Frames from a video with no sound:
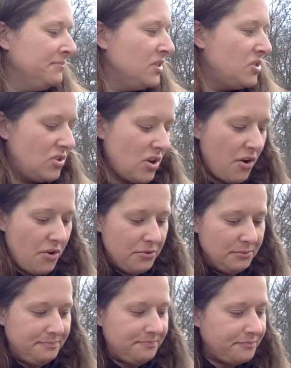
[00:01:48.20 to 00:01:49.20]

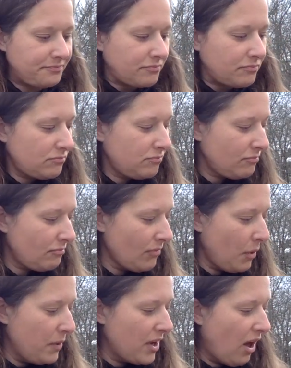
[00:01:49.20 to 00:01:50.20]
So
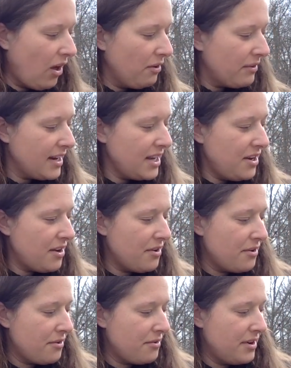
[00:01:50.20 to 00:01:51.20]
we already
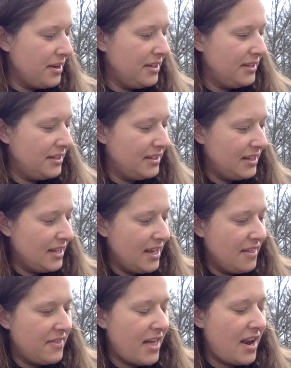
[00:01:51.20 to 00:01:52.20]
know
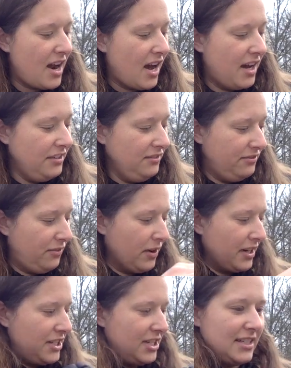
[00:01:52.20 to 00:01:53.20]
that
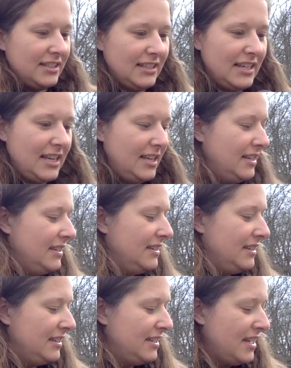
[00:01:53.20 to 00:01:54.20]
unfortunately,
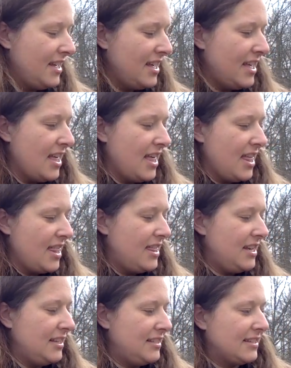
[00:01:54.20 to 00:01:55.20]

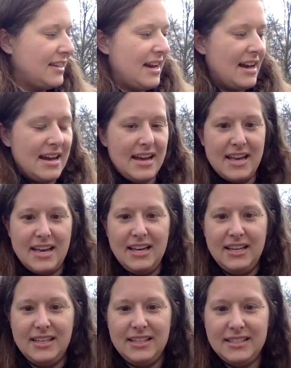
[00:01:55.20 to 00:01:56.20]
this guy
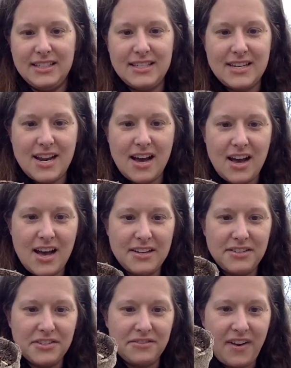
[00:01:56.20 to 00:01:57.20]
did not
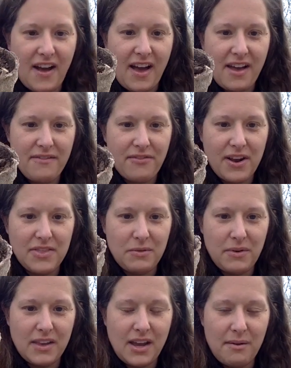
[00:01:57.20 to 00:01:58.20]
survive, right? The
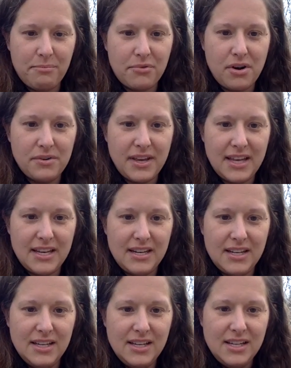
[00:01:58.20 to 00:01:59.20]
one that got
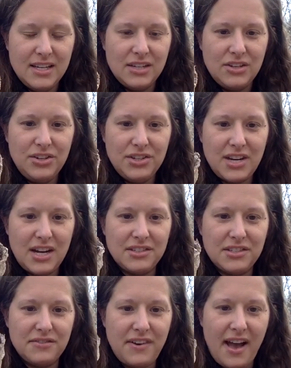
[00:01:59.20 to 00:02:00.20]
broken could not
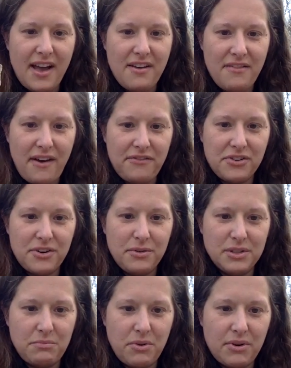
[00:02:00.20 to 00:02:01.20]
survive after it
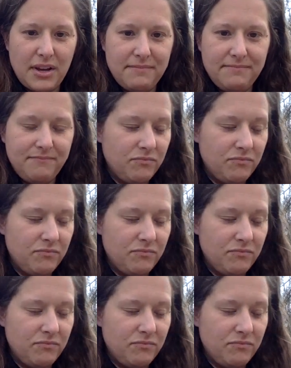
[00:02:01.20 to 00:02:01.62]
was broken.